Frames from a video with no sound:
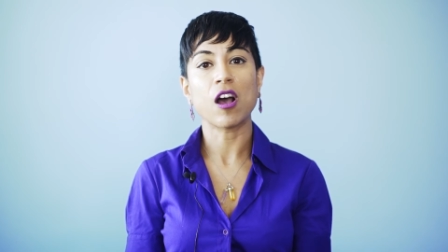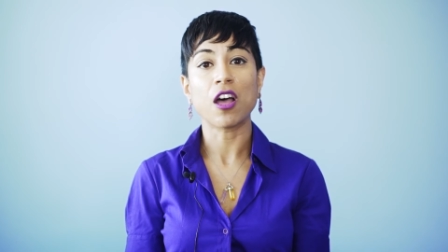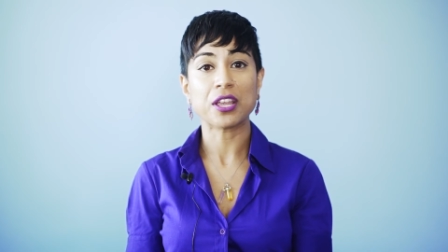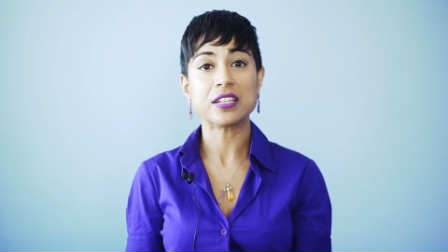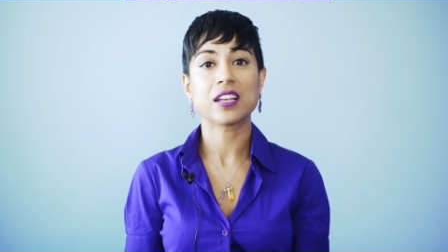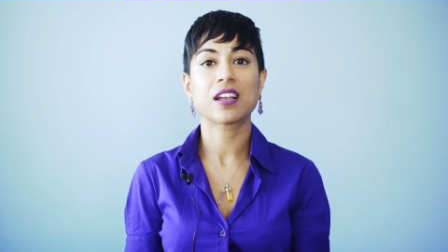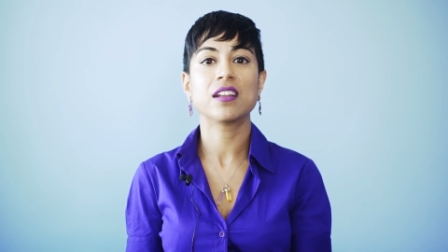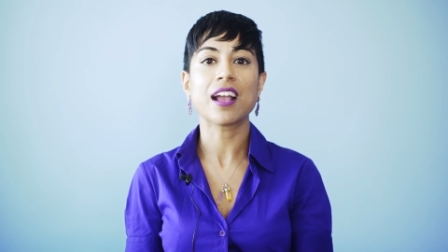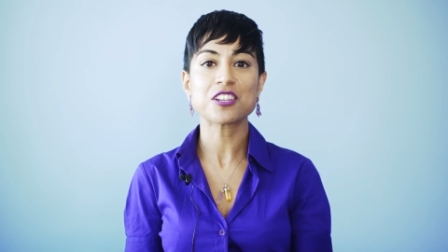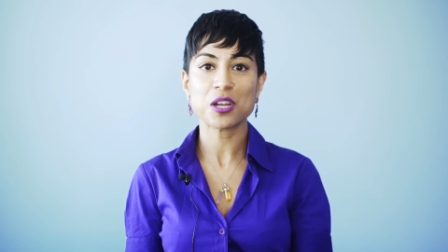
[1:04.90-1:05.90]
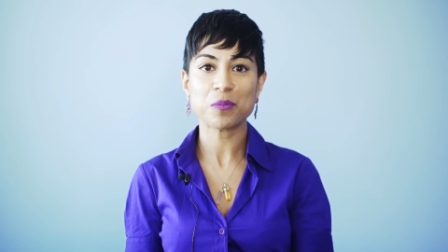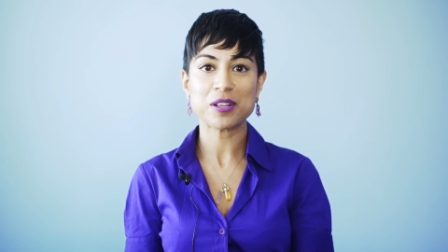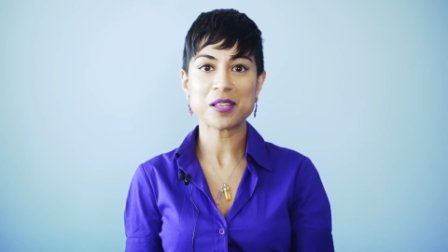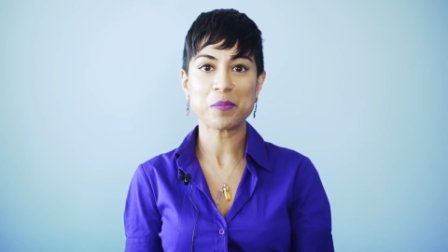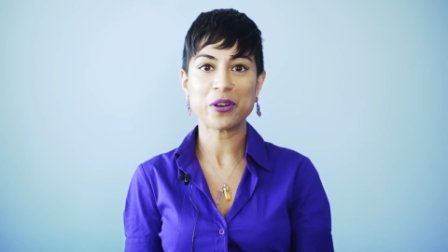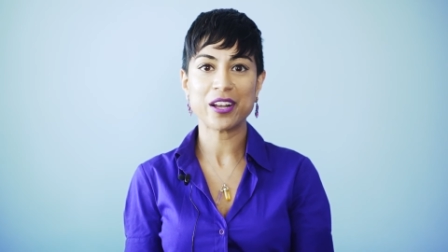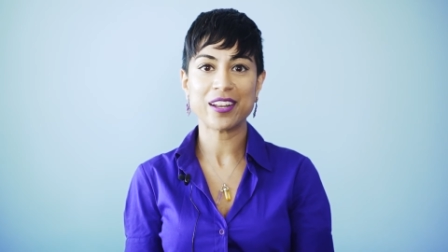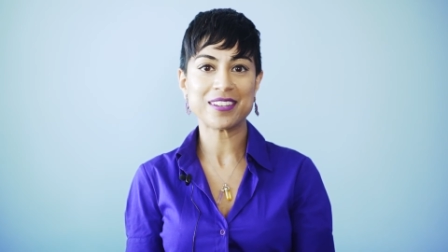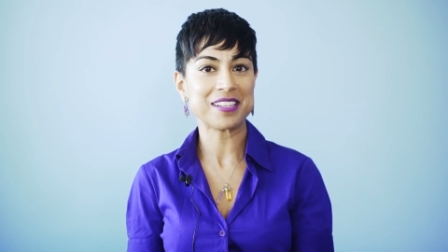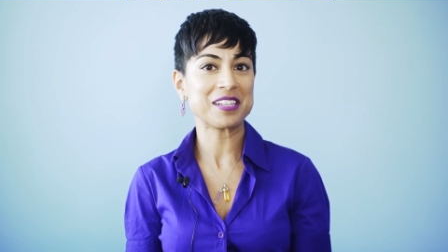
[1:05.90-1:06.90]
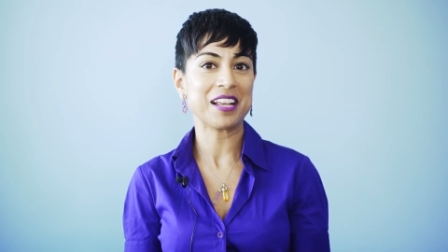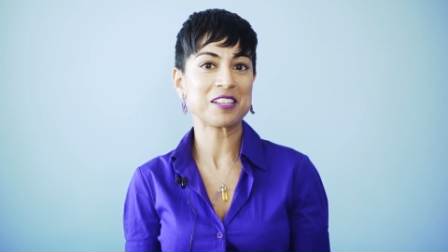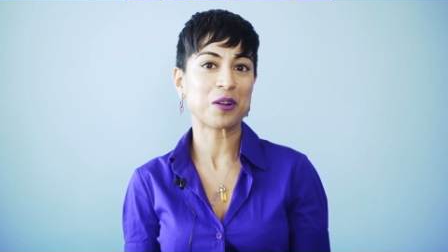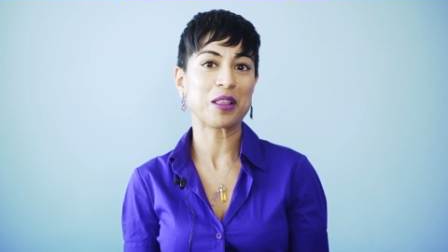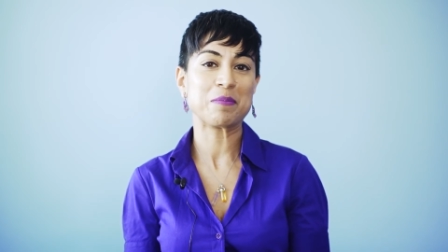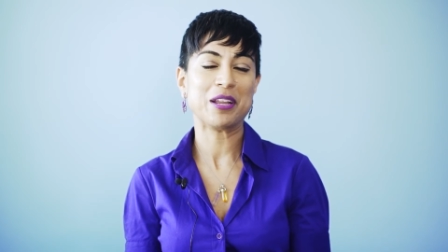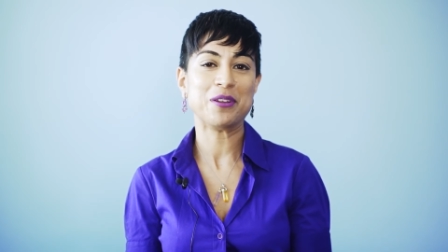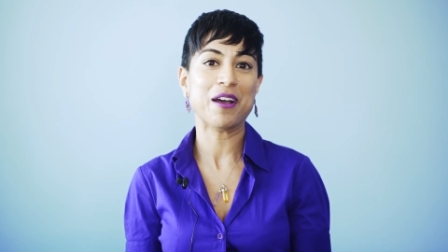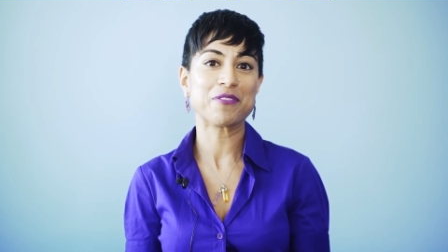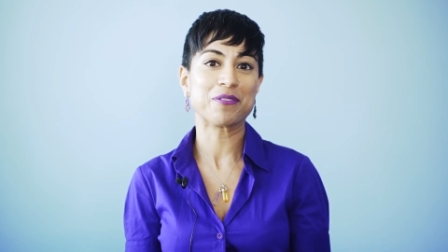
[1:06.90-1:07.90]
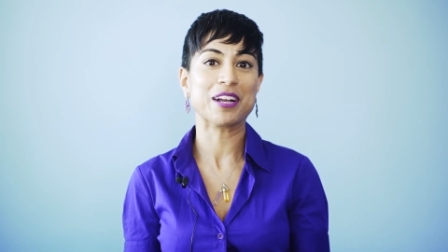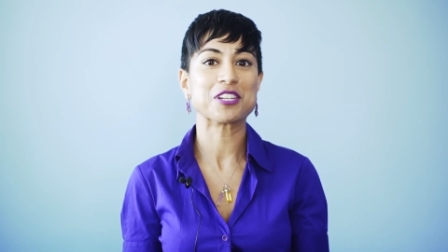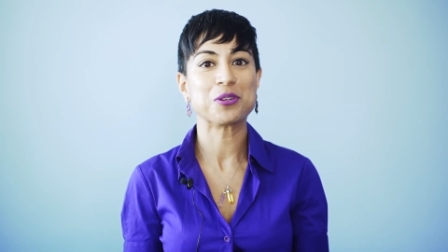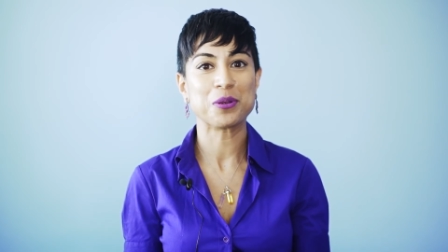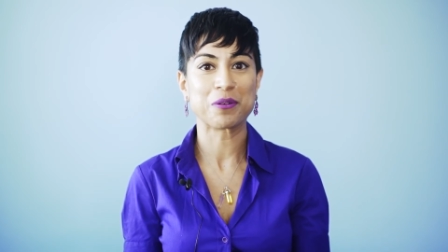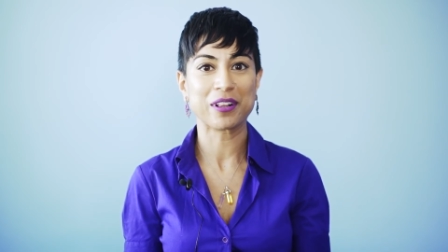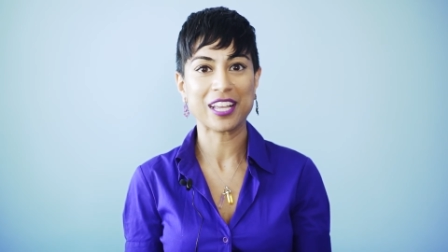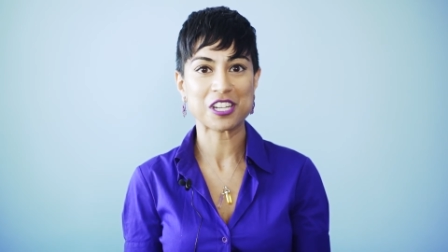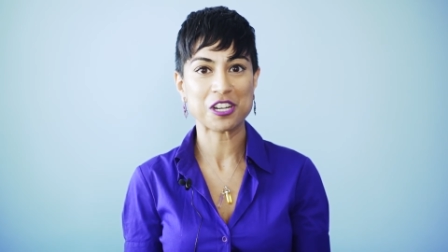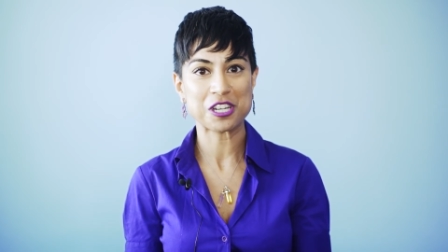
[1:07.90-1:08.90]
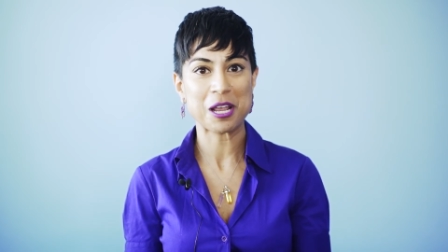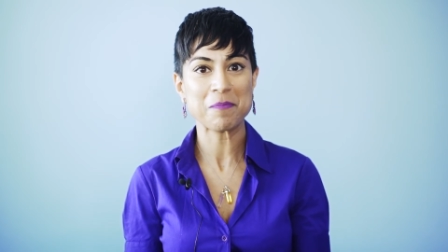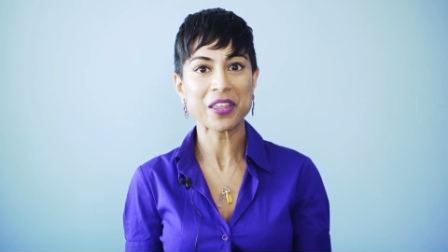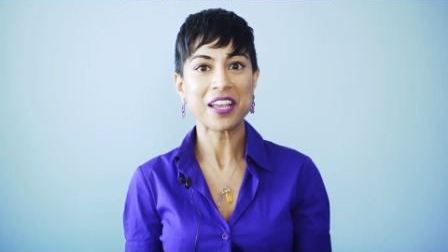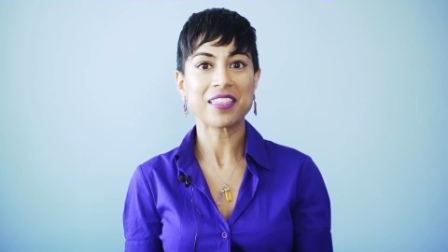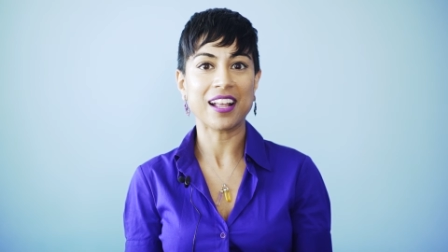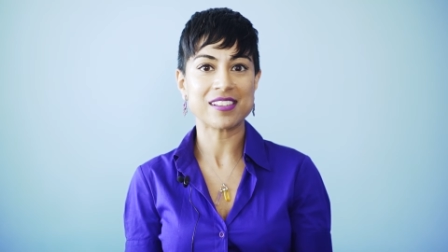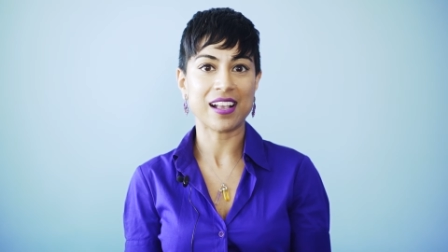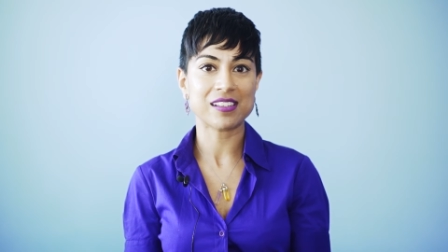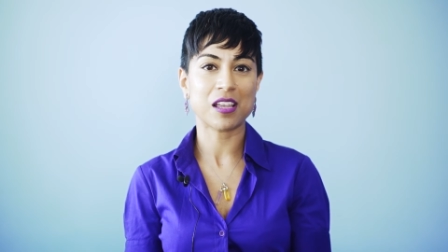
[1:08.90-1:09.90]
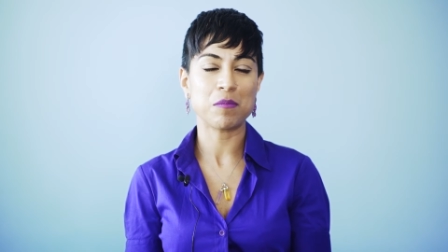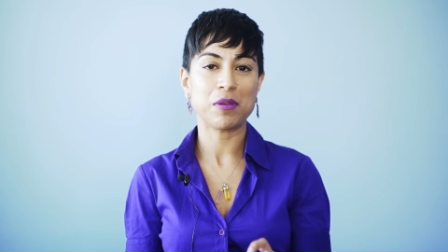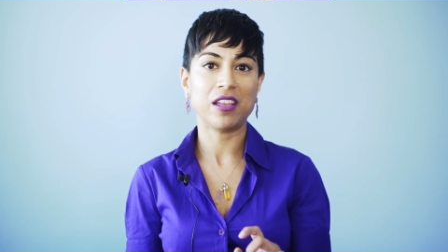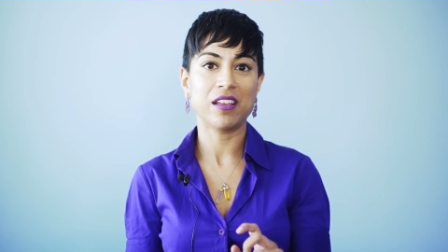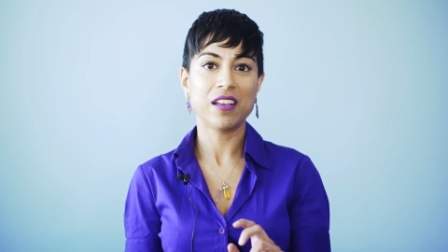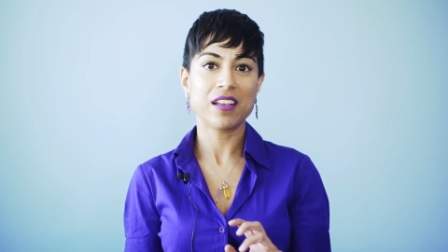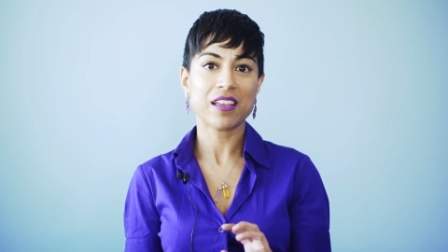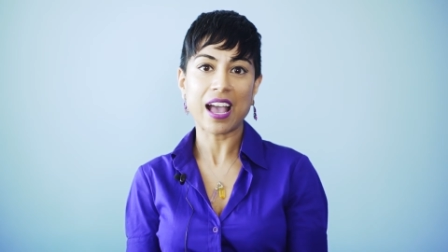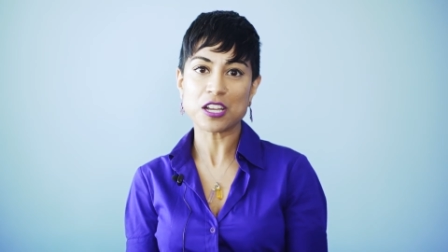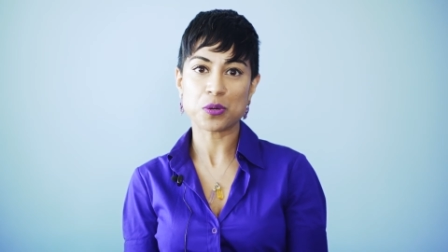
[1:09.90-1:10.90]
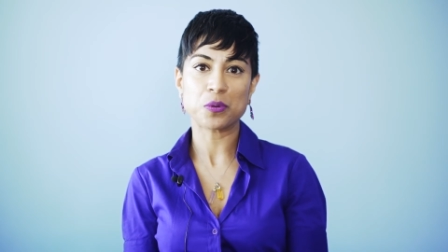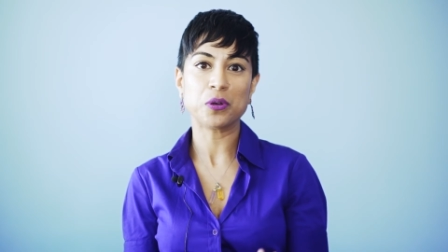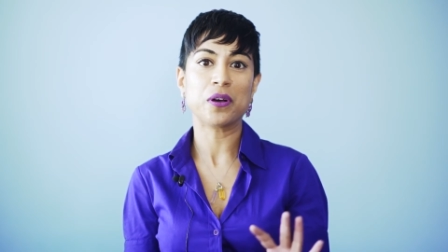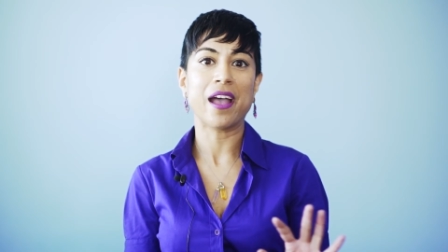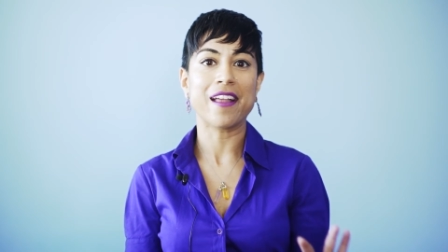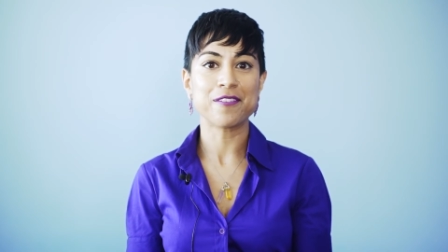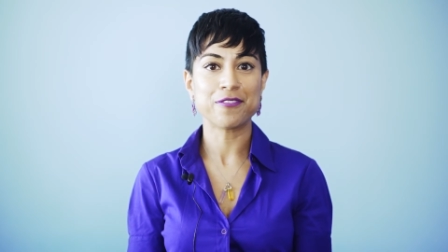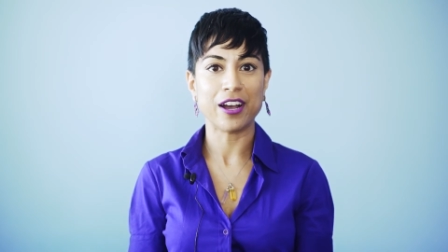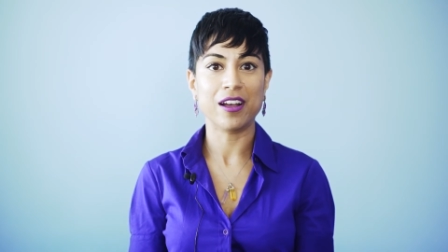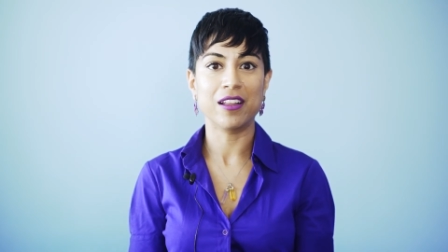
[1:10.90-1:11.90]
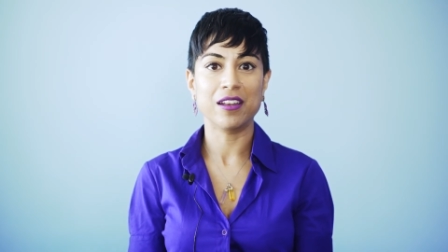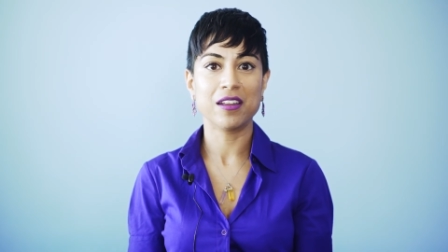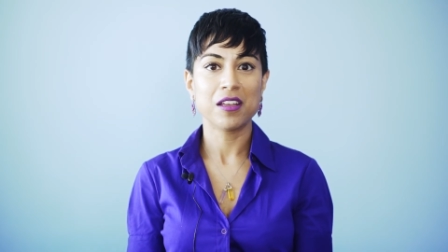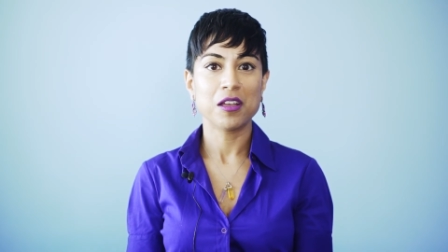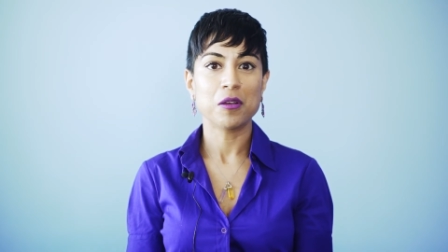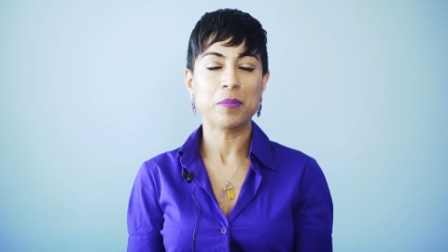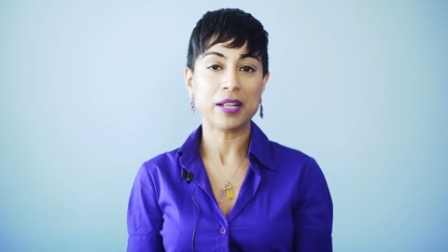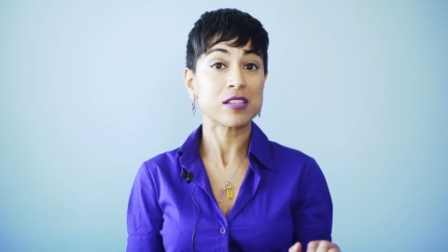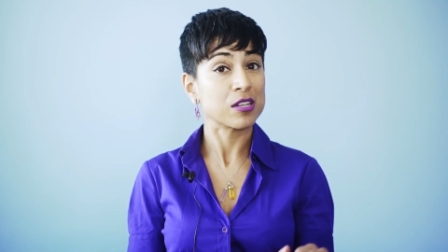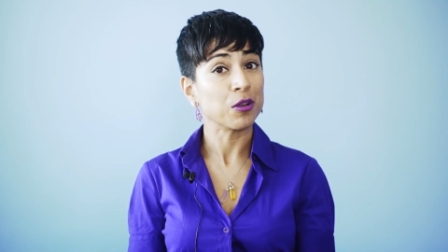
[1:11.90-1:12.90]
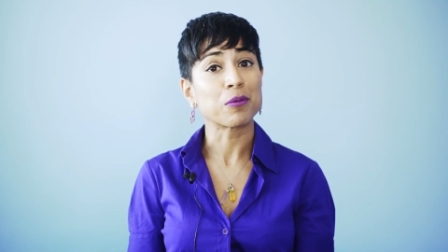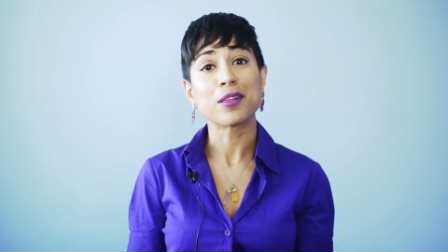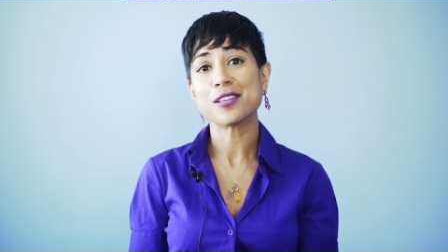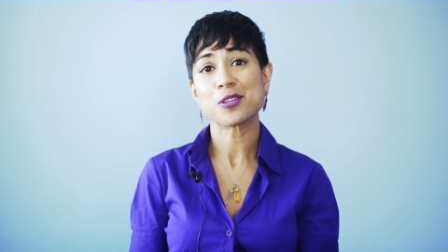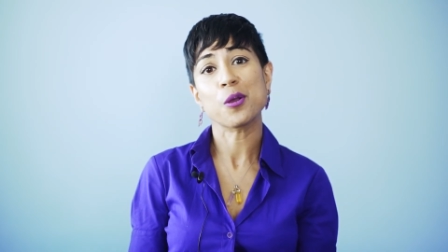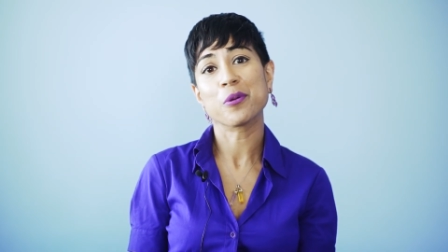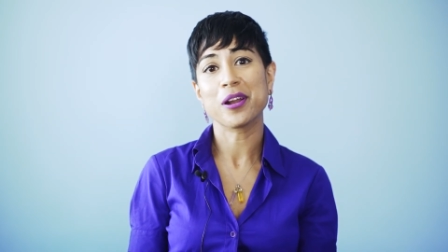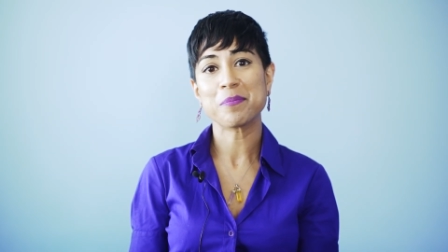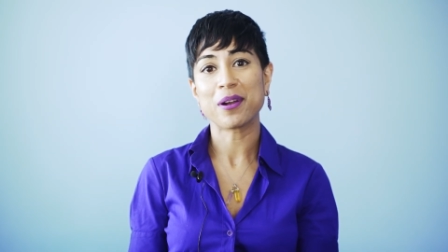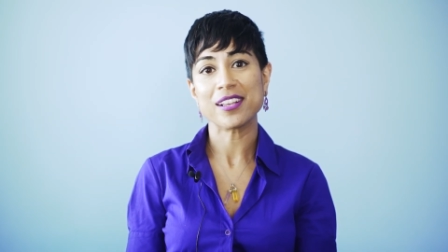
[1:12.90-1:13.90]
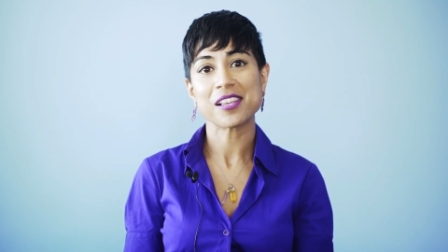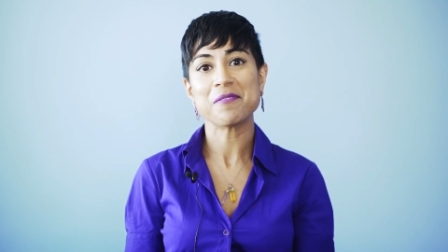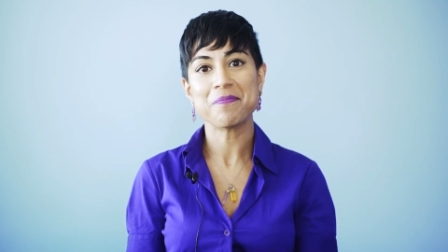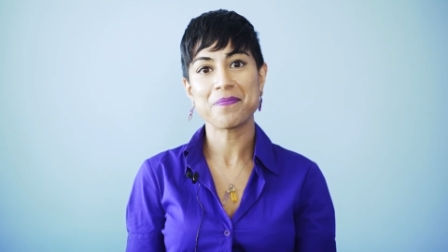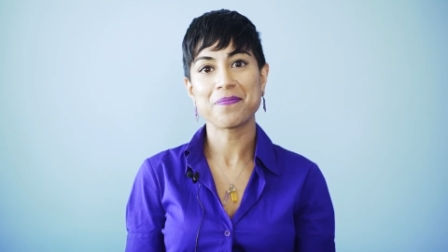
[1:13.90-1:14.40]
authentic connection with someone, it doesn't necessarily mean you have to rush into a relationship. That sex can be casual and fun, but still really sober and present.